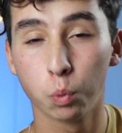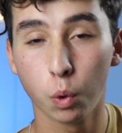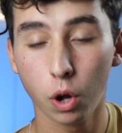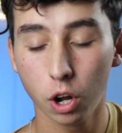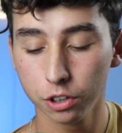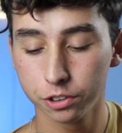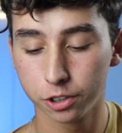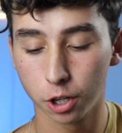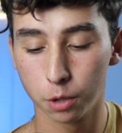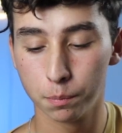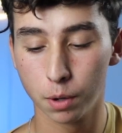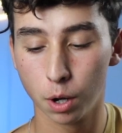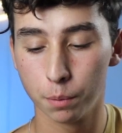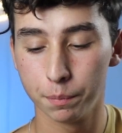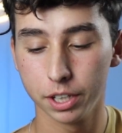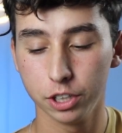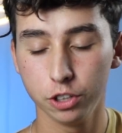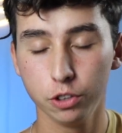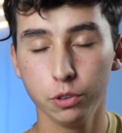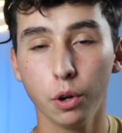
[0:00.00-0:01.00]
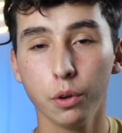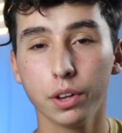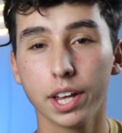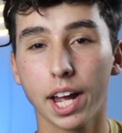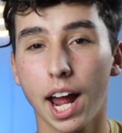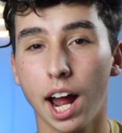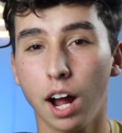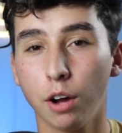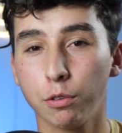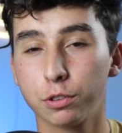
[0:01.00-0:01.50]
Waldo moment. You know
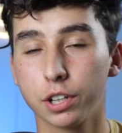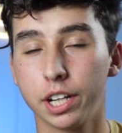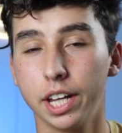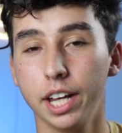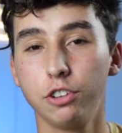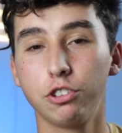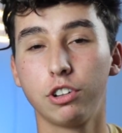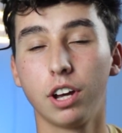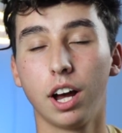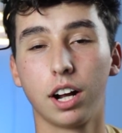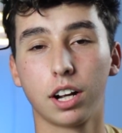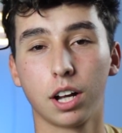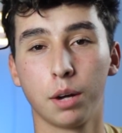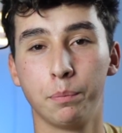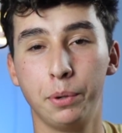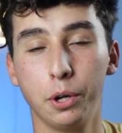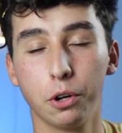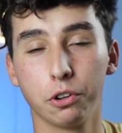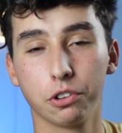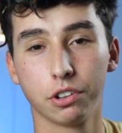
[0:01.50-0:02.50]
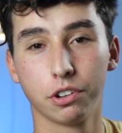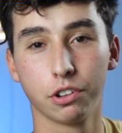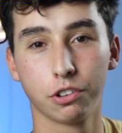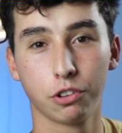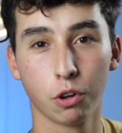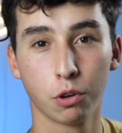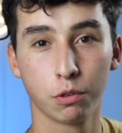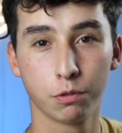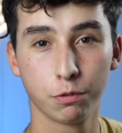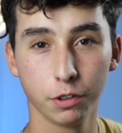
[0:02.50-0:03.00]
that Alfred Hitchcock appears in his
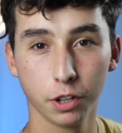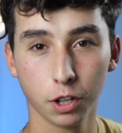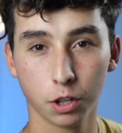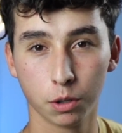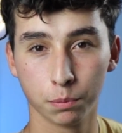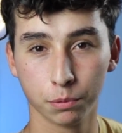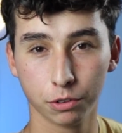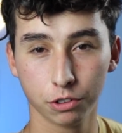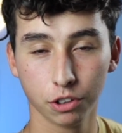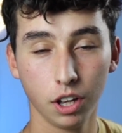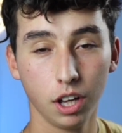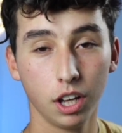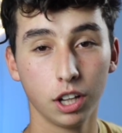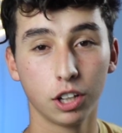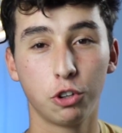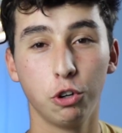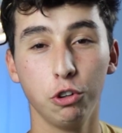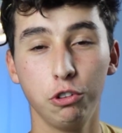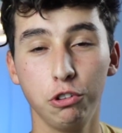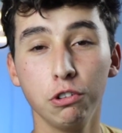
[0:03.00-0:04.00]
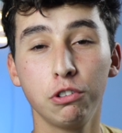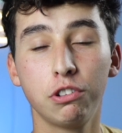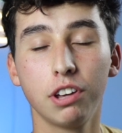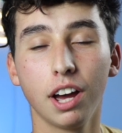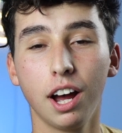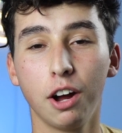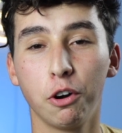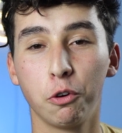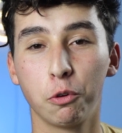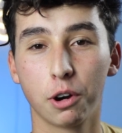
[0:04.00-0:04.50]
own films. Could you
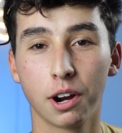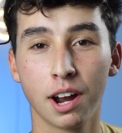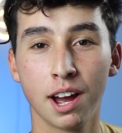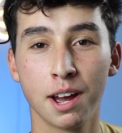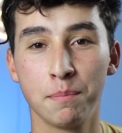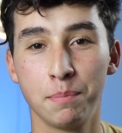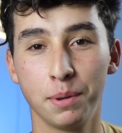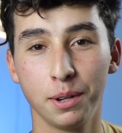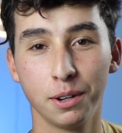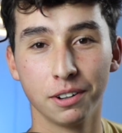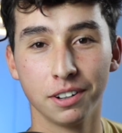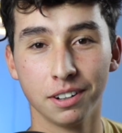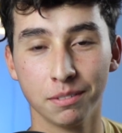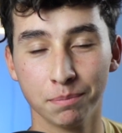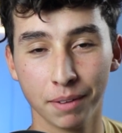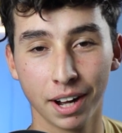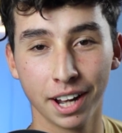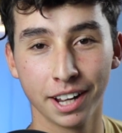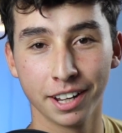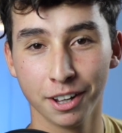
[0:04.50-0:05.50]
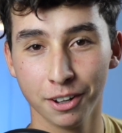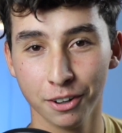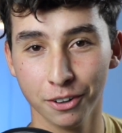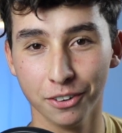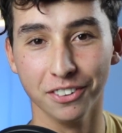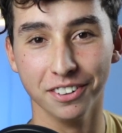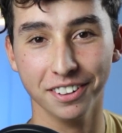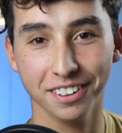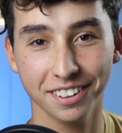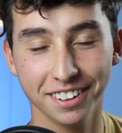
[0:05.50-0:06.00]
tell where I appeared in my
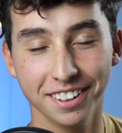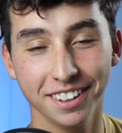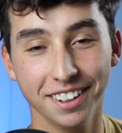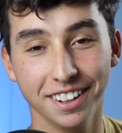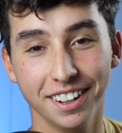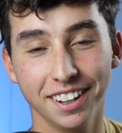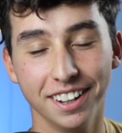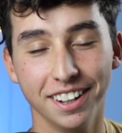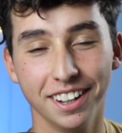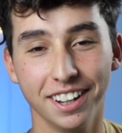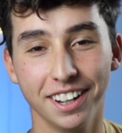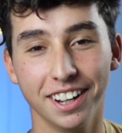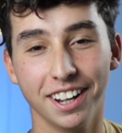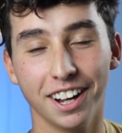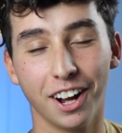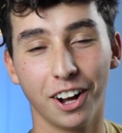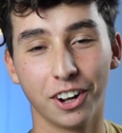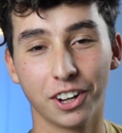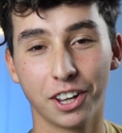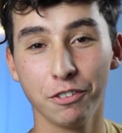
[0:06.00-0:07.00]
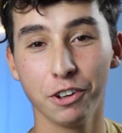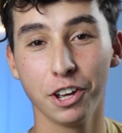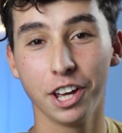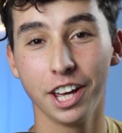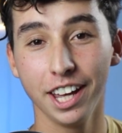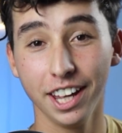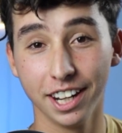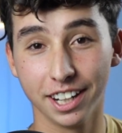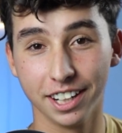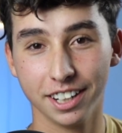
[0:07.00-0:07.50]
own? I'll give you a
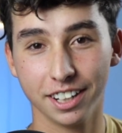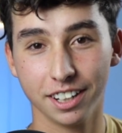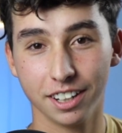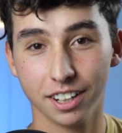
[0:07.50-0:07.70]
hint.